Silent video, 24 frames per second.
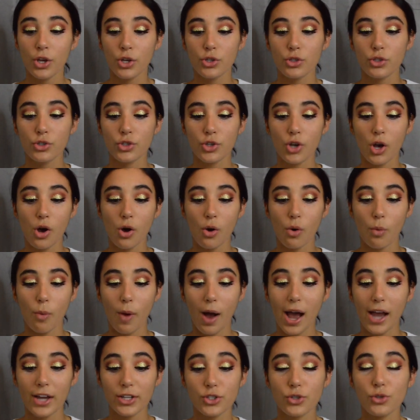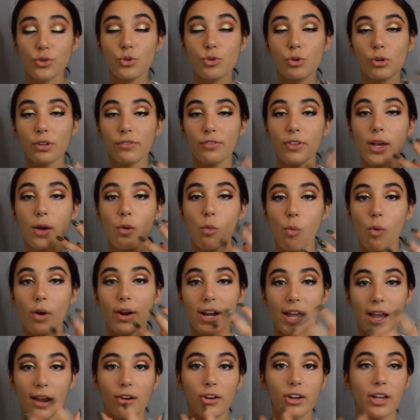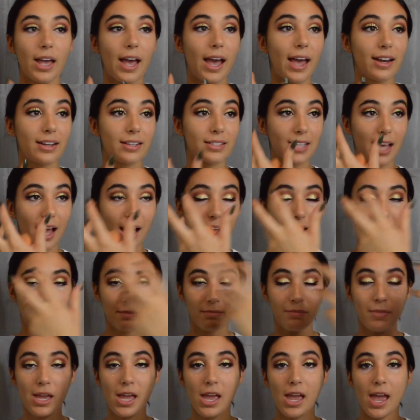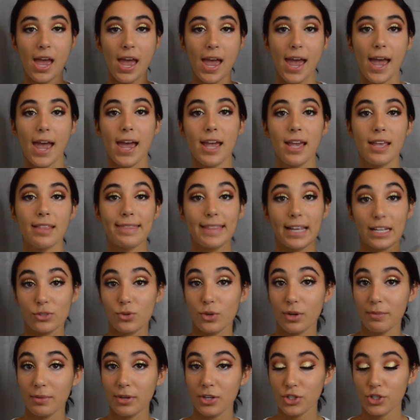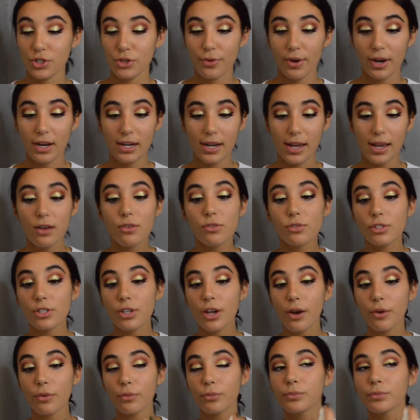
So I do sort of like one area at a time, and that's what I'm gonna do right now, so.